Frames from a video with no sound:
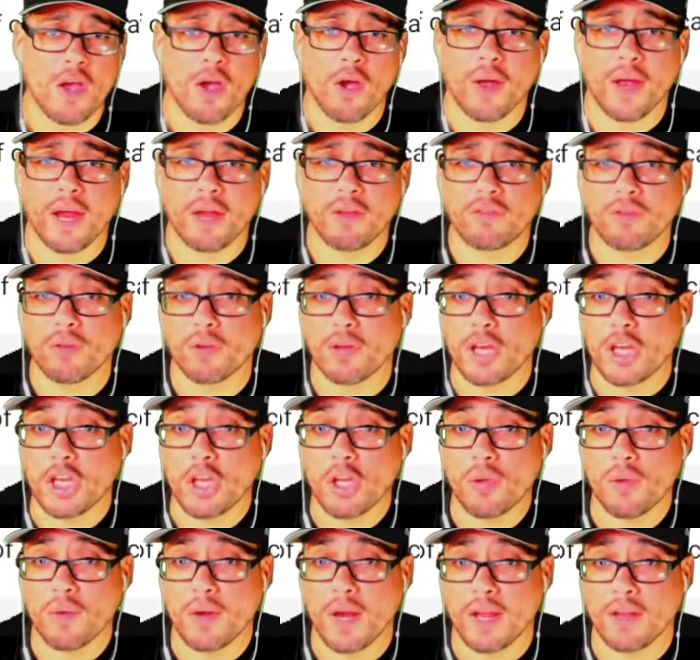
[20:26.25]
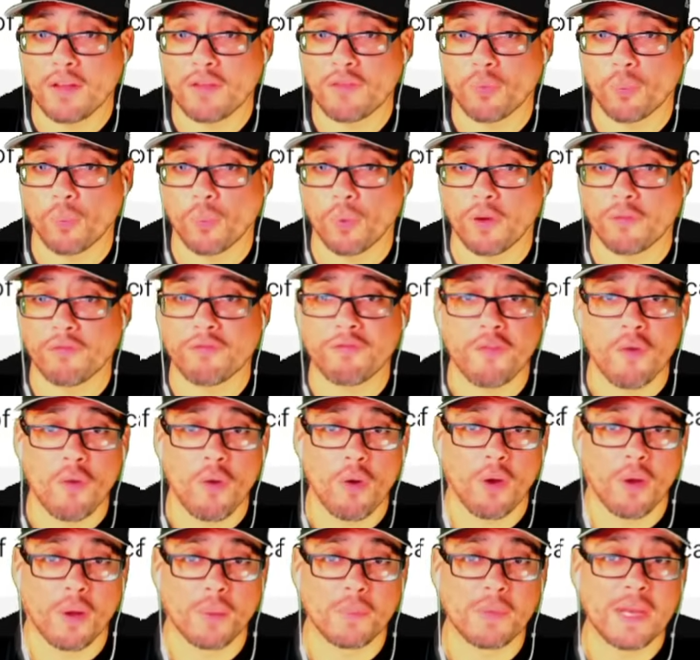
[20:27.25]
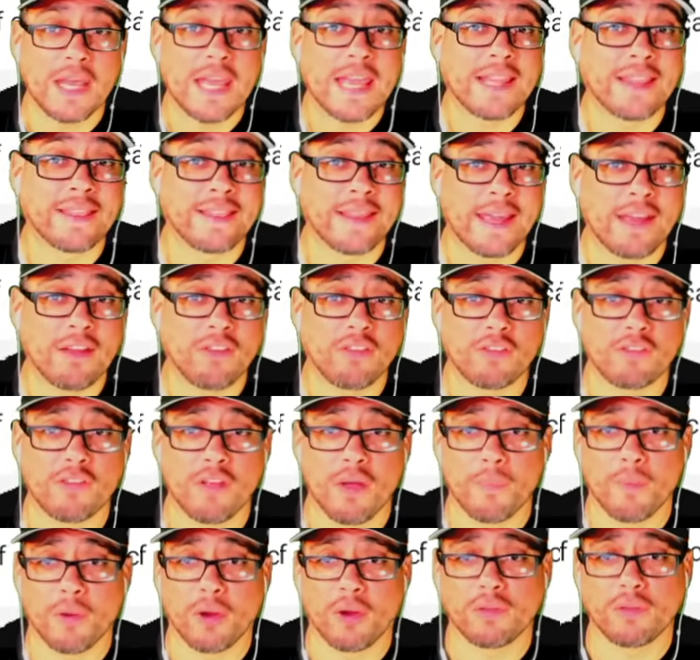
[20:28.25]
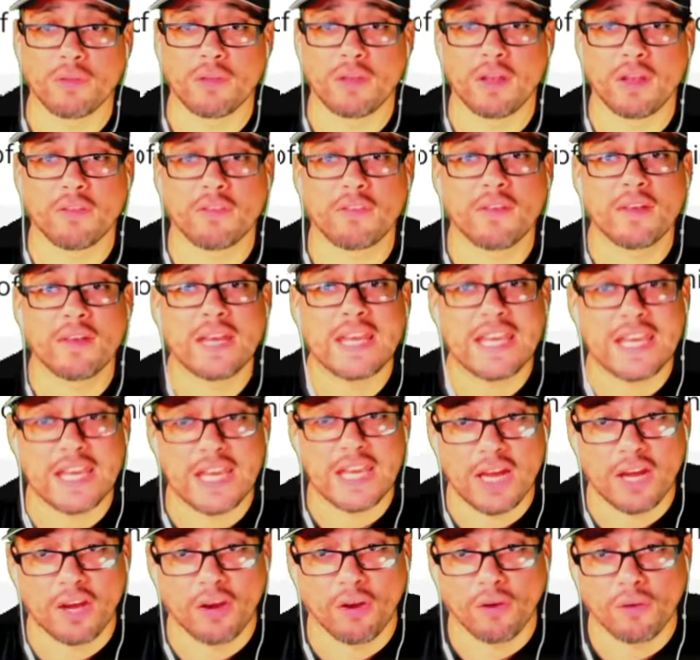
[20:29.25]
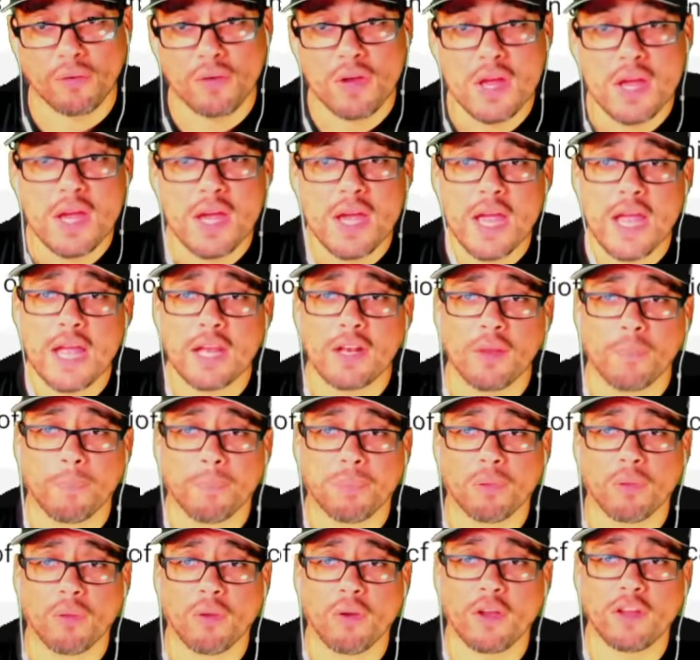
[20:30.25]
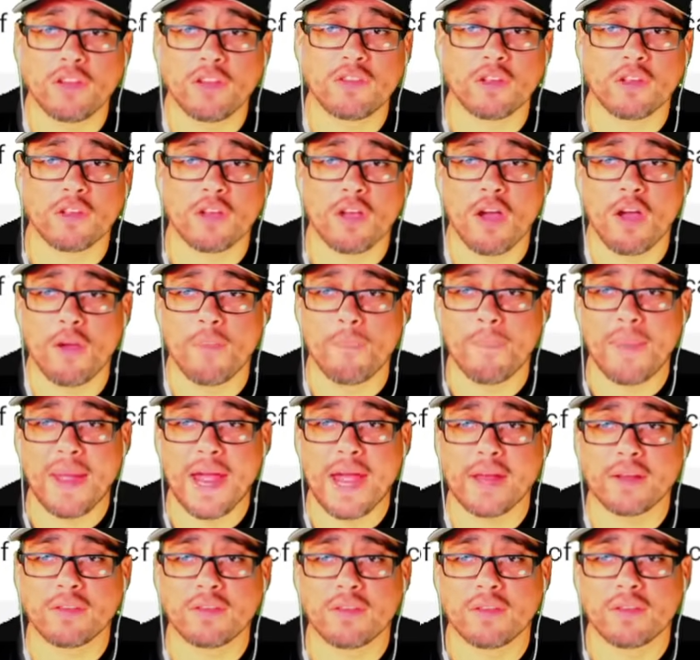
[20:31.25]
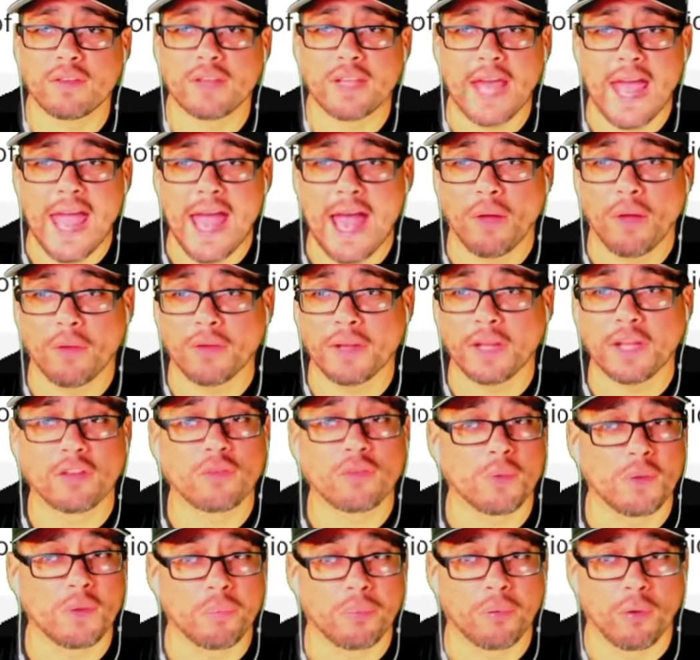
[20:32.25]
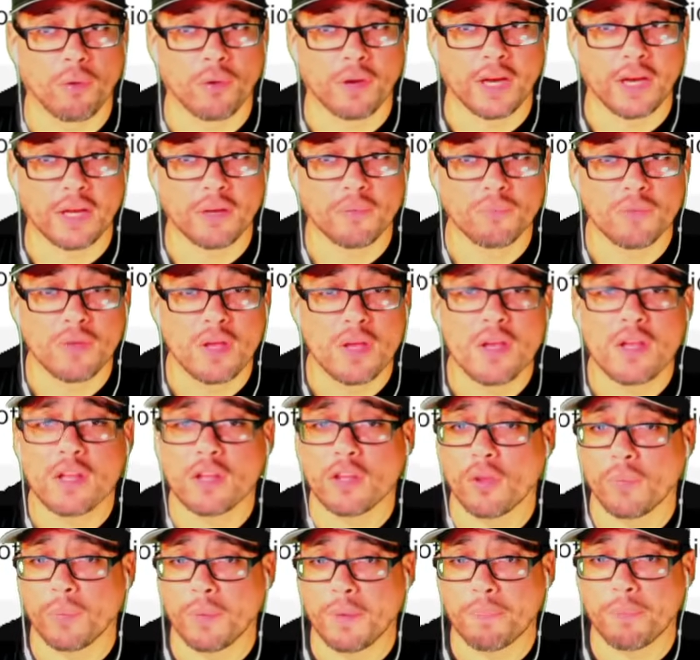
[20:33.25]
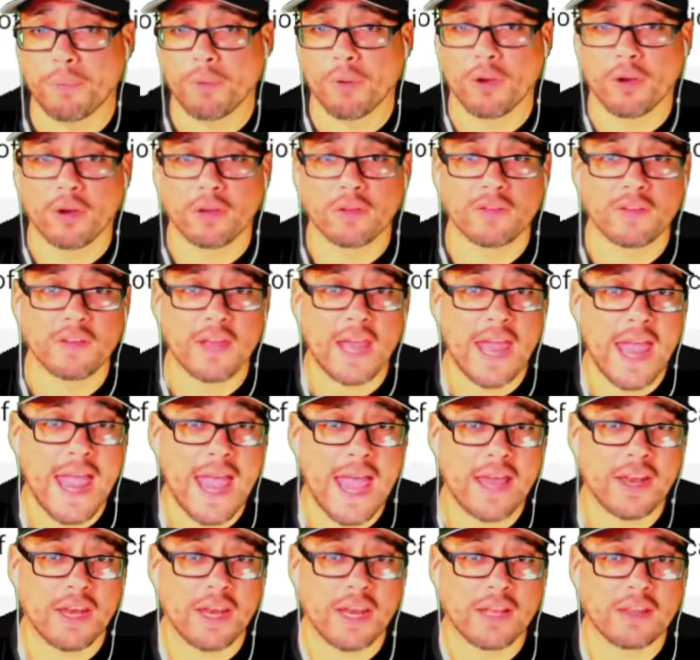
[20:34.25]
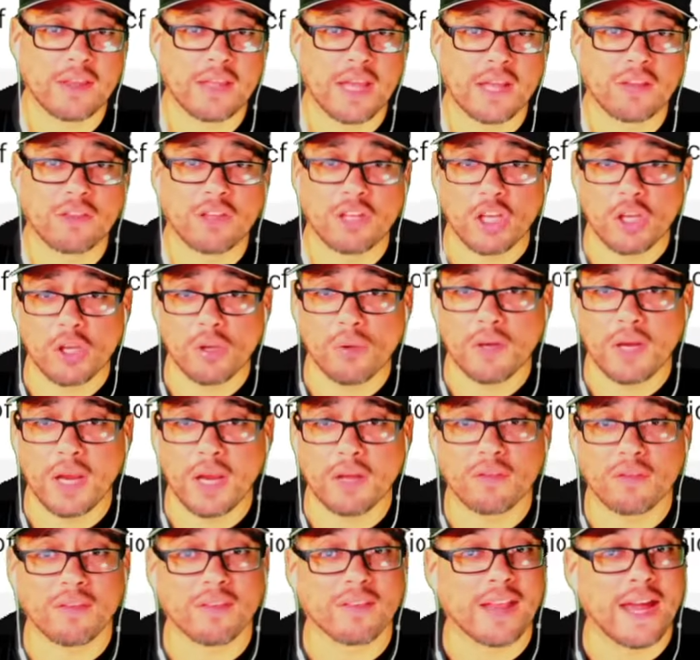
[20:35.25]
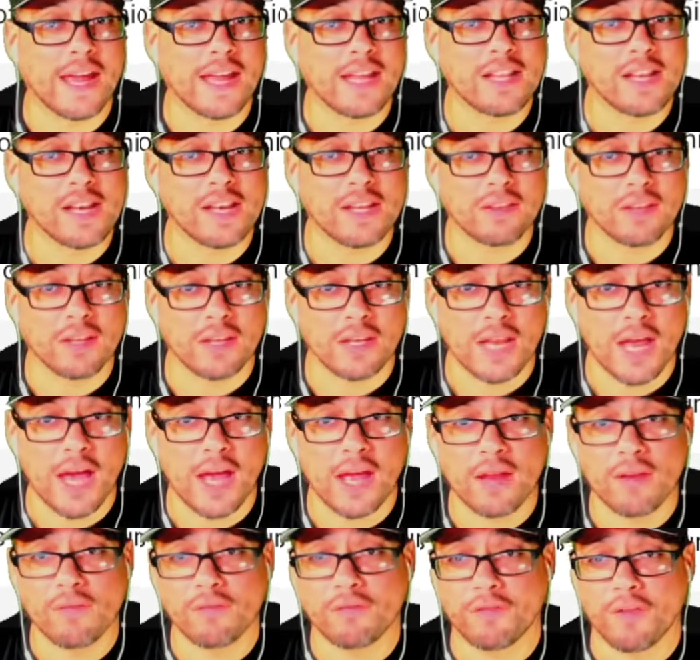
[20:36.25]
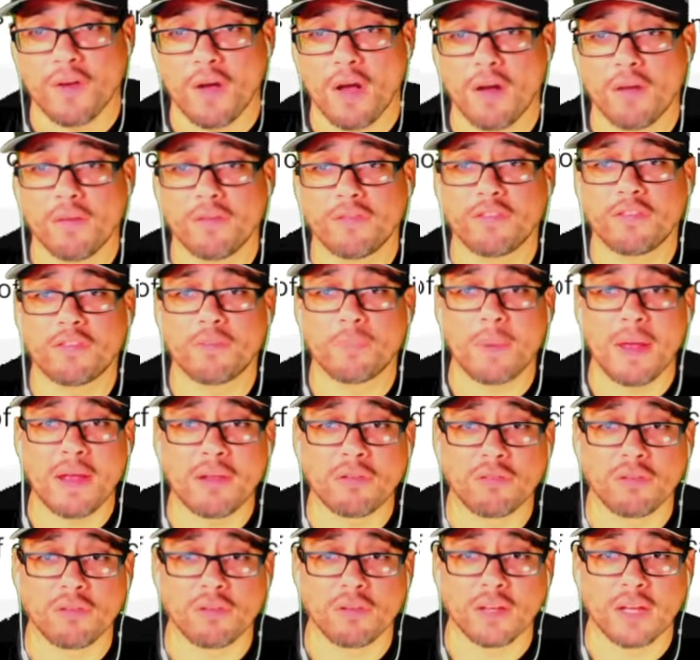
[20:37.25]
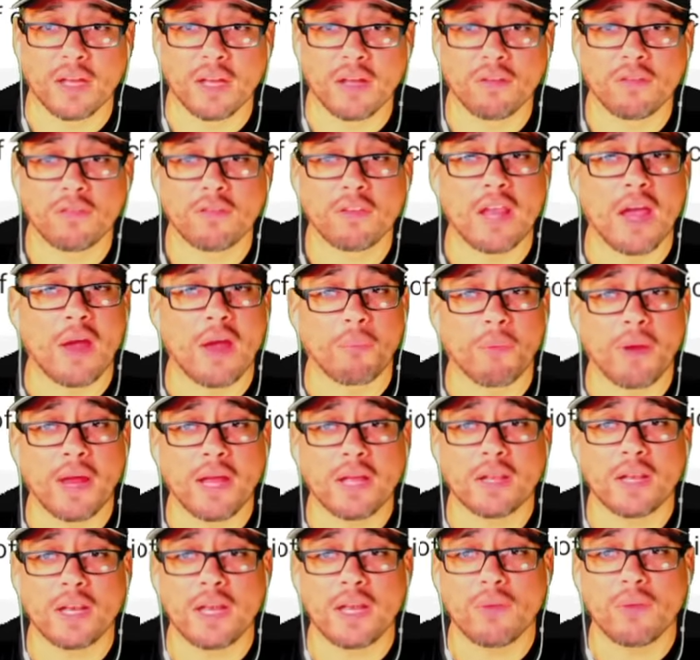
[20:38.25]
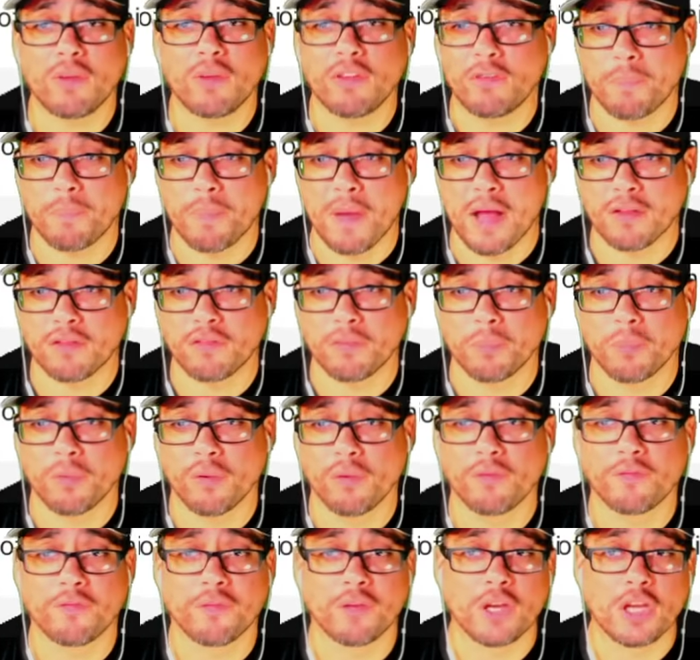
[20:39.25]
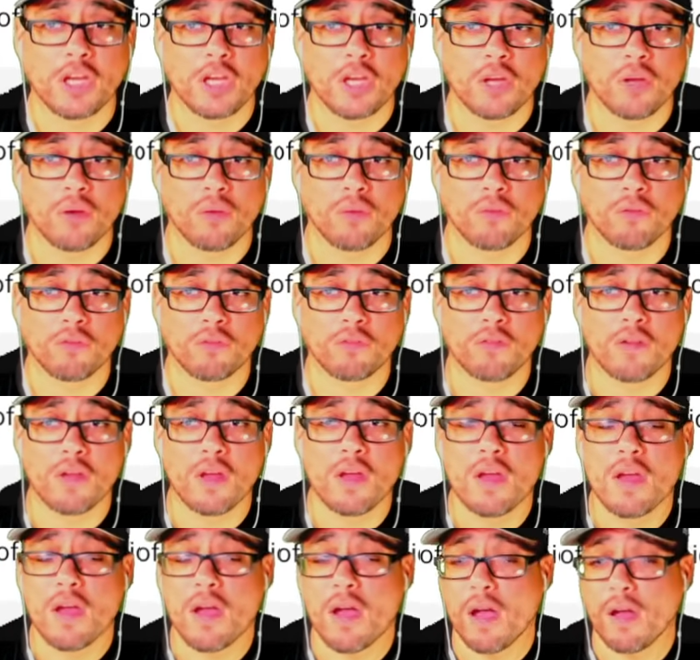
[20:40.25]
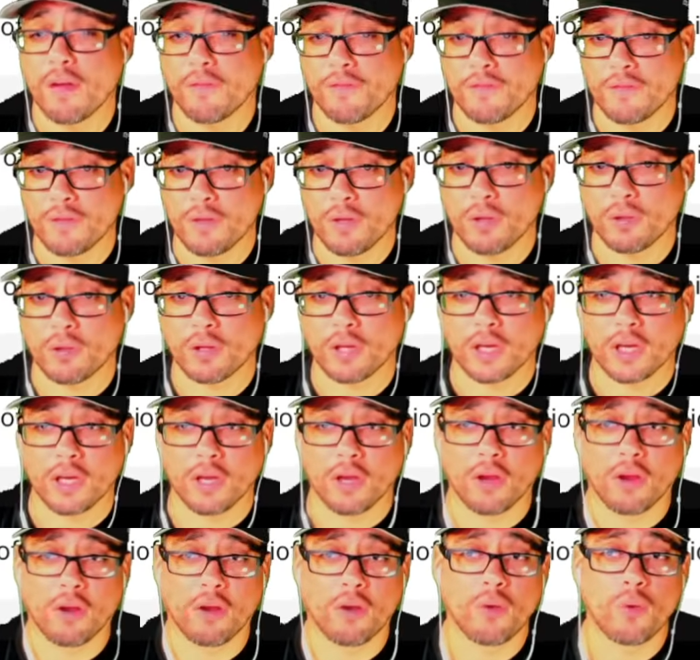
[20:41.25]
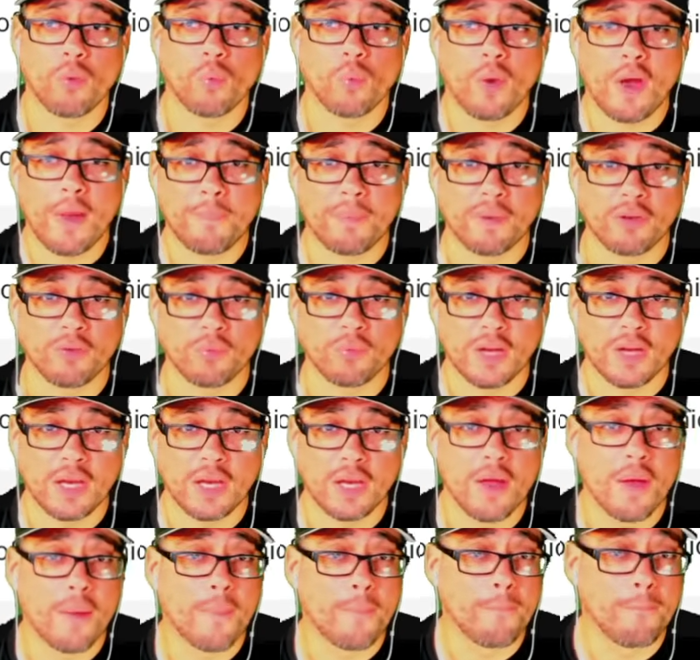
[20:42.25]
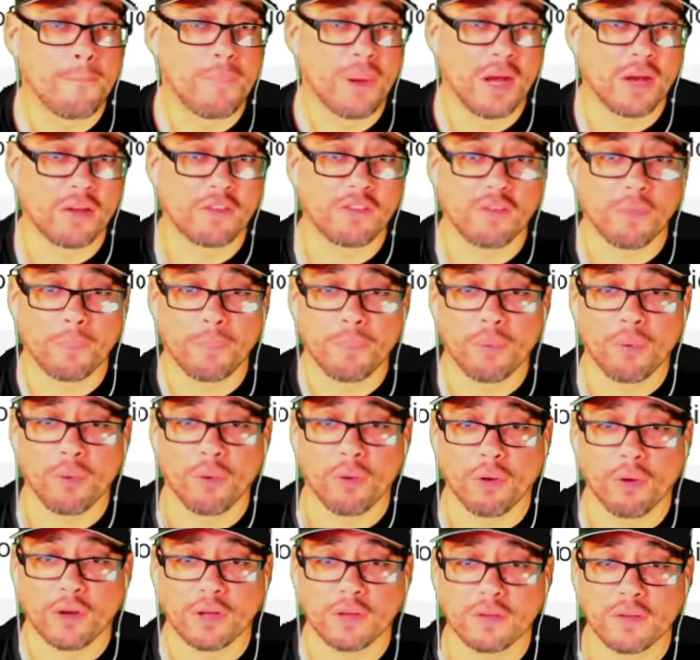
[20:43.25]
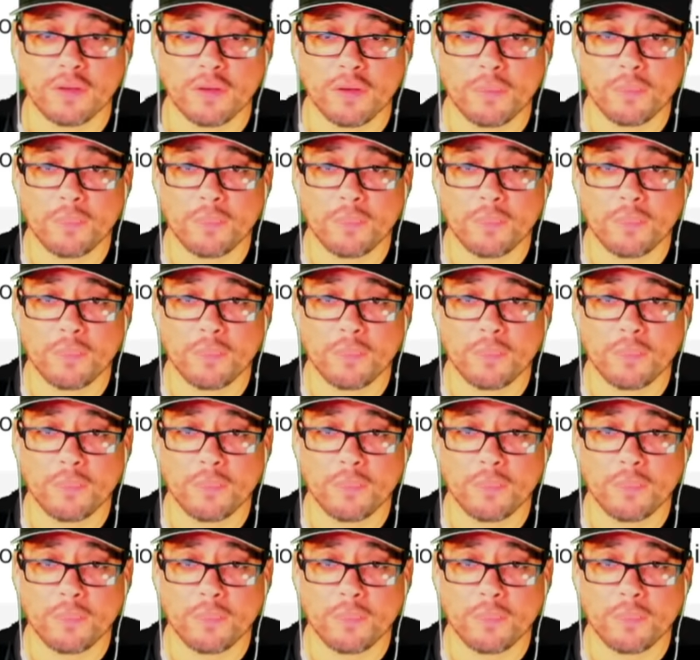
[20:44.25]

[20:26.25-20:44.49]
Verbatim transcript: All right, so the units were formed in late summer this year and deployed to combat, the outlet reported. The report added that the units likely did not involve specialists directly responsible for the use of nuclear weaponry, but support